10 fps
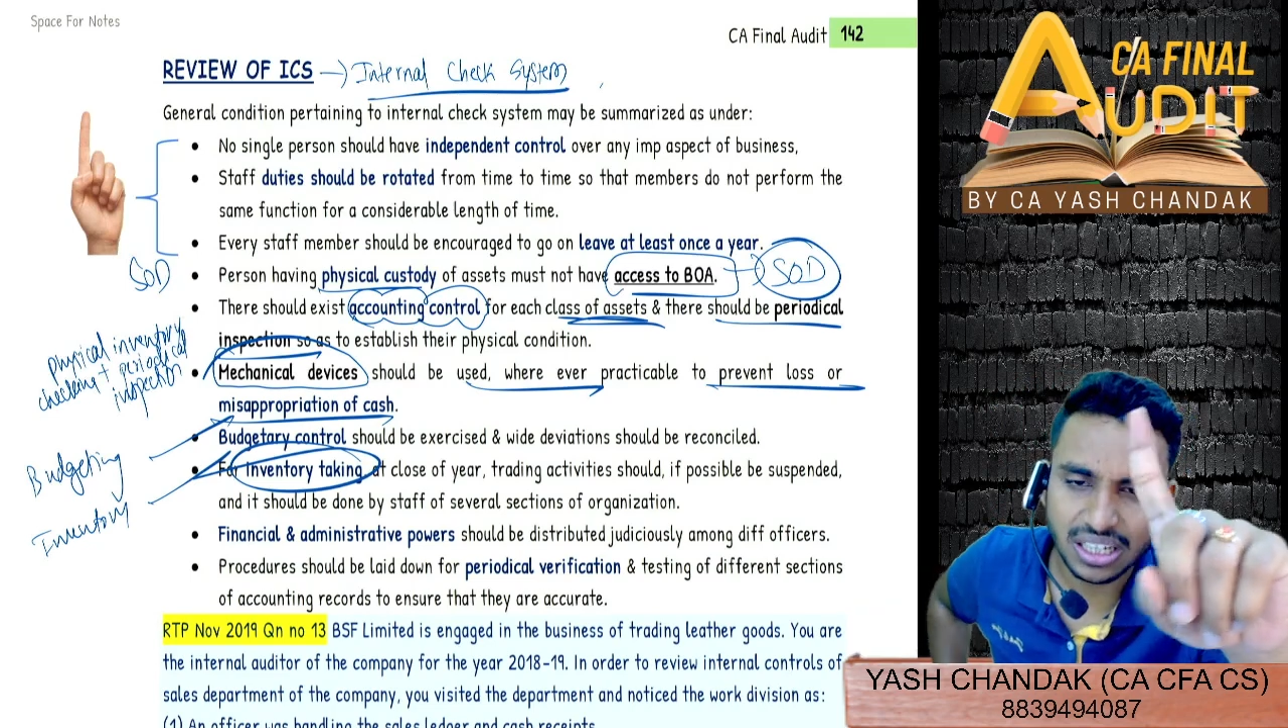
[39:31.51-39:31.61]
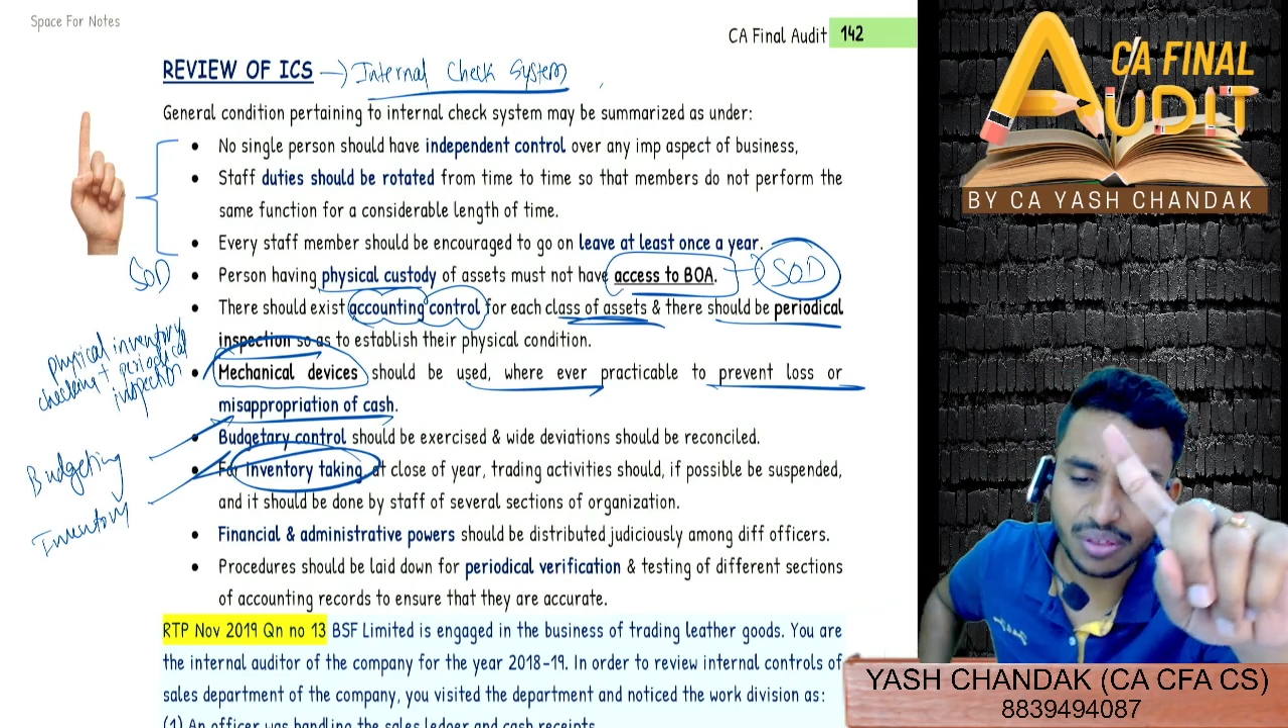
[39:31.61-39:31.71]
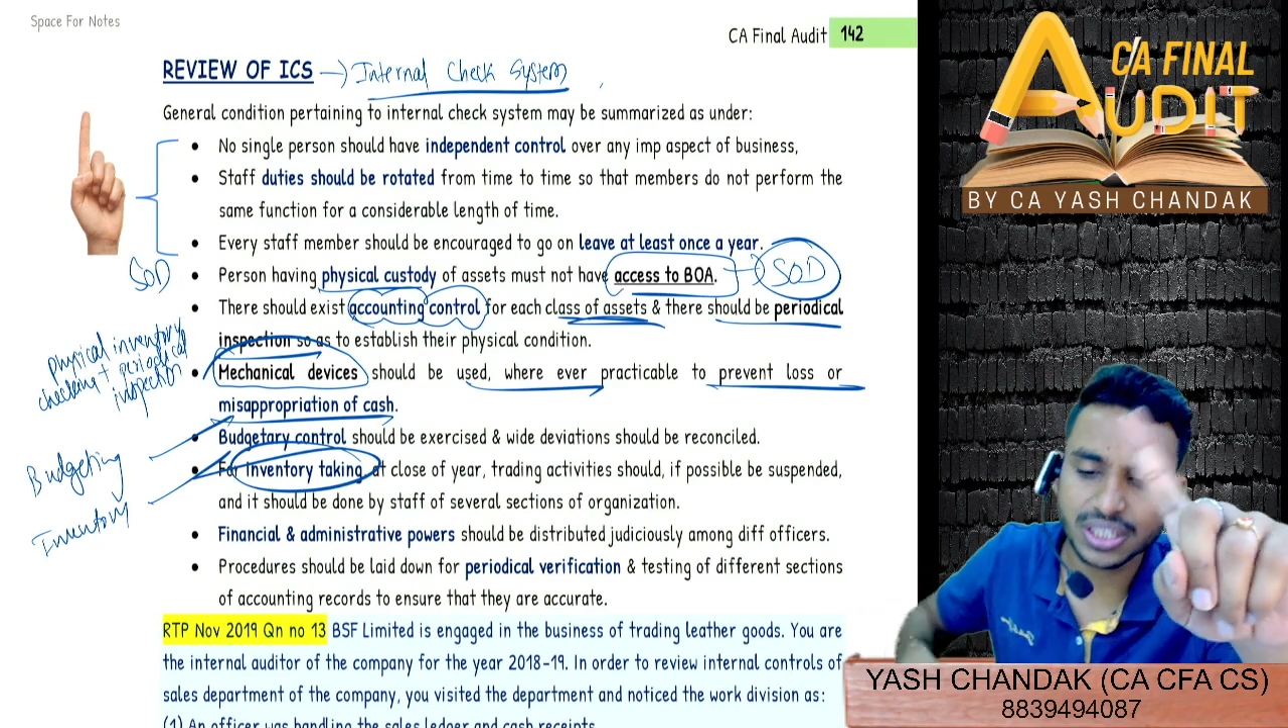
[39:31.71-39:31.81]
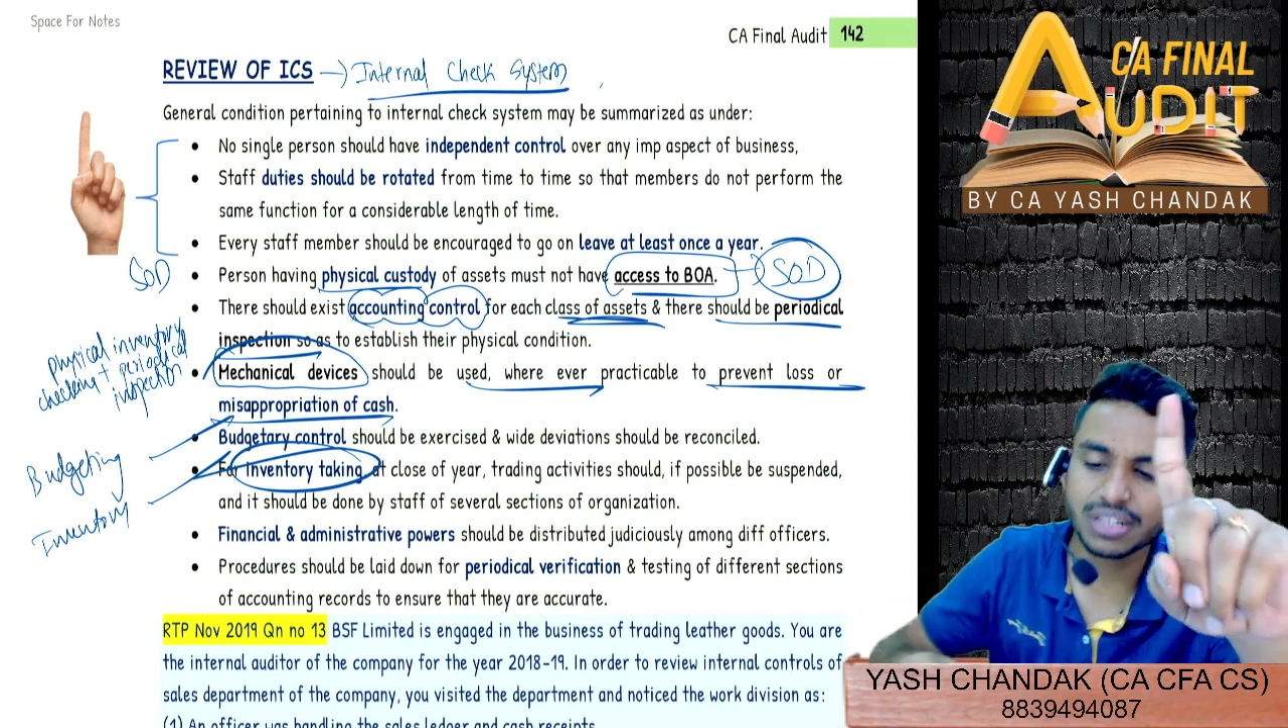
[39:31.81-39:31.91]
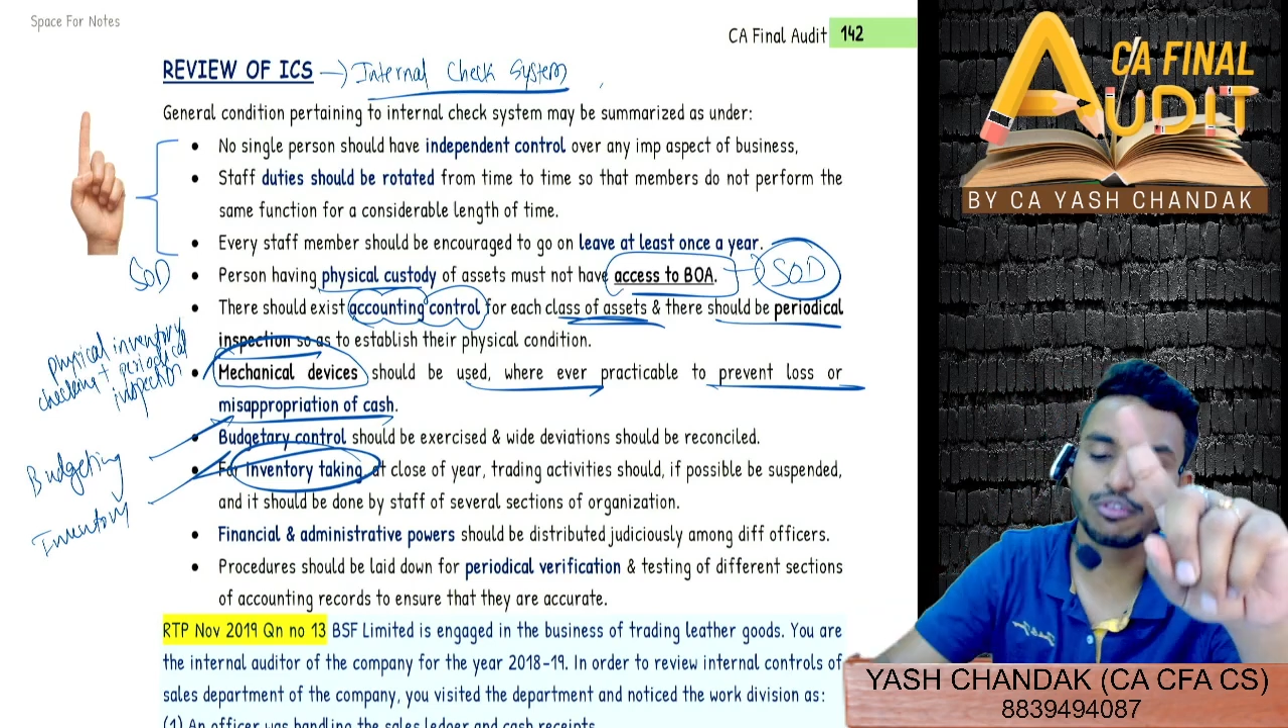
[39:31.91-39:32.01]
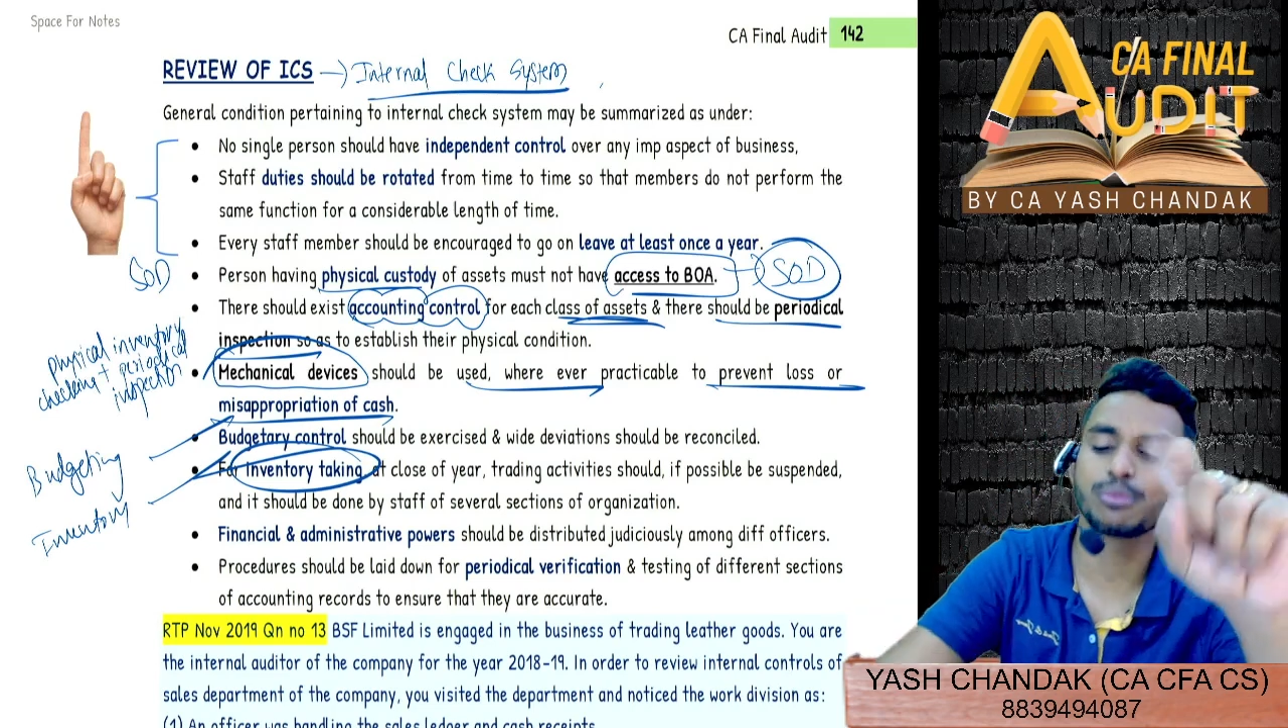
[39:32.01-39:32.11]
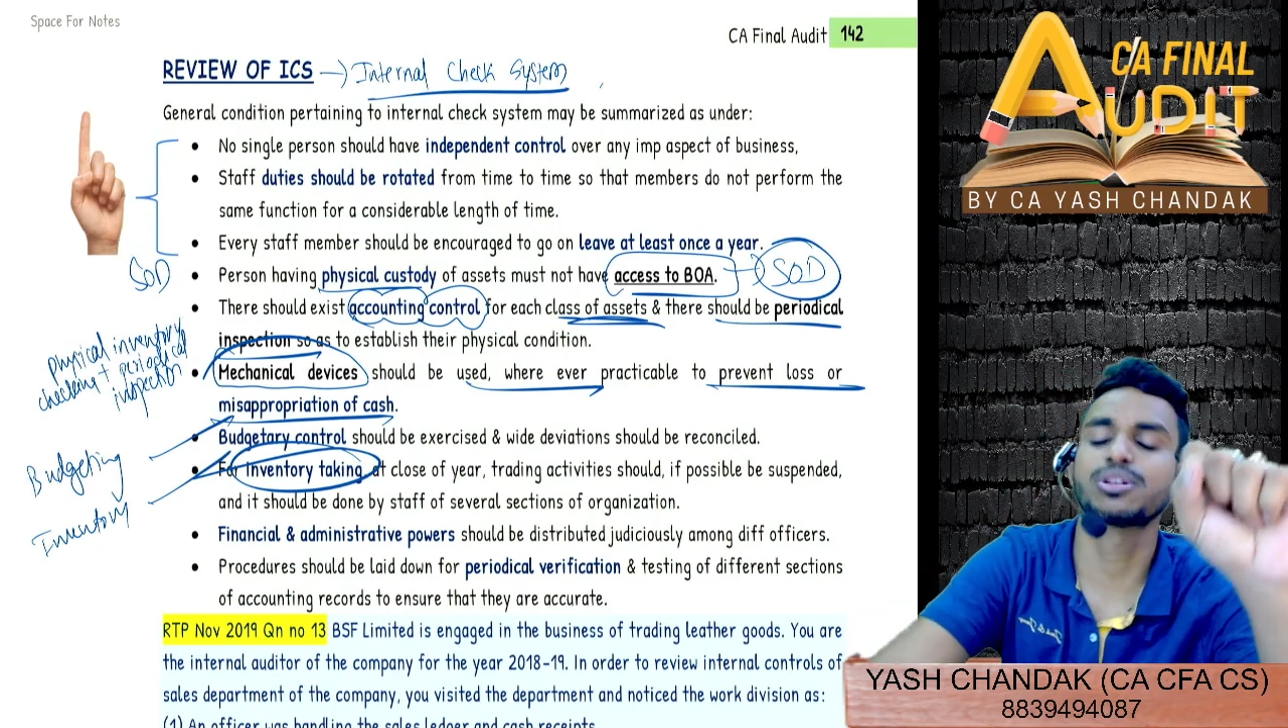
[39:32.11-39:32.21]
transaction from